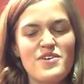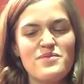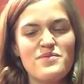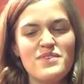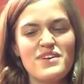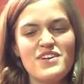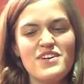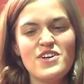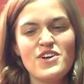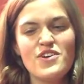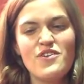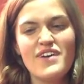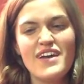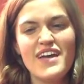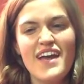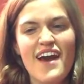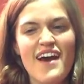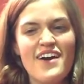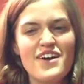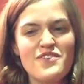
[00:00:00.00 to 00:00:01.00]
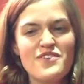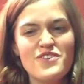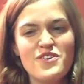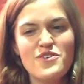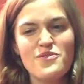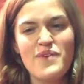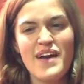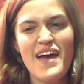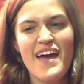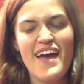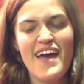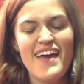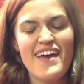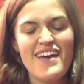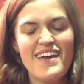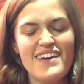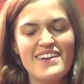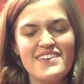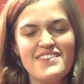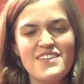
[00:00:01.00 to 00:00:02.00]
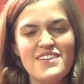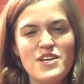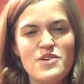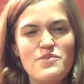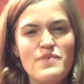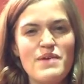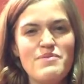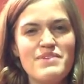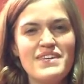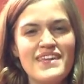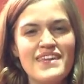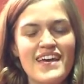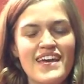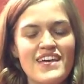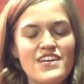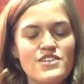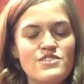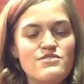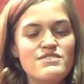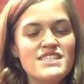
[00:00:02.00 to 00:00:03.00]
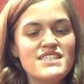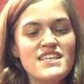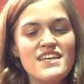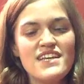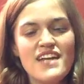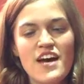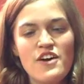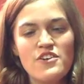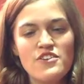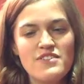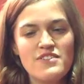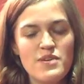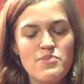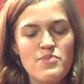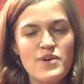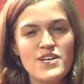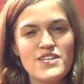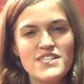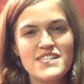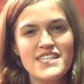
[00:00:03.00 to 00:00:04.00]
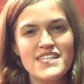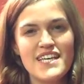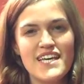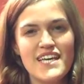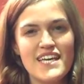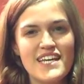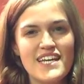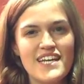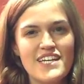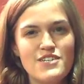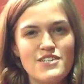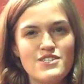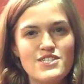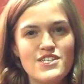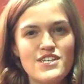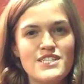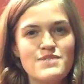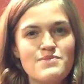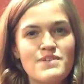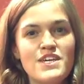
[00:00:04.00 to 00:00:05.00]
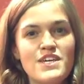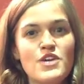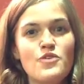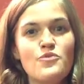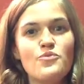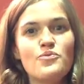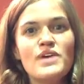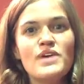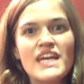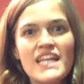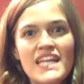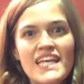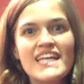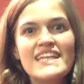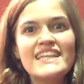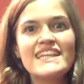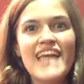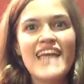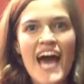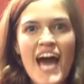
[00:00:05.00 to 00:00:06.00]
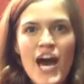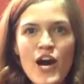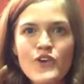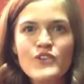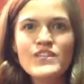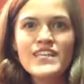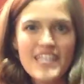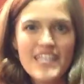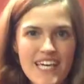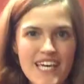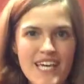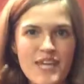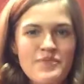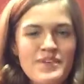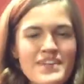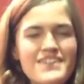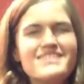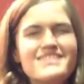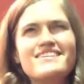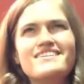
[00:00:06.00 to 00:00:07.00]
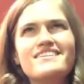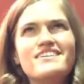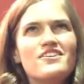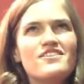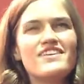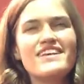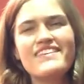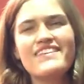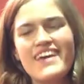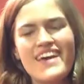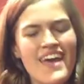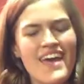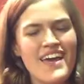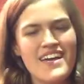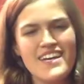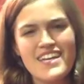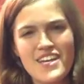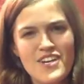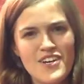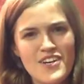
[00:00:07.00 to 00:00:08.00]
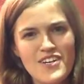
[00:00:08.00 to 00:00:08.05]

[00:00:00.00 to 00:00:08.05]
You're going out of your way. You know, maybe like you see an elderly person and you start speaking really loudly because clearly they can't hear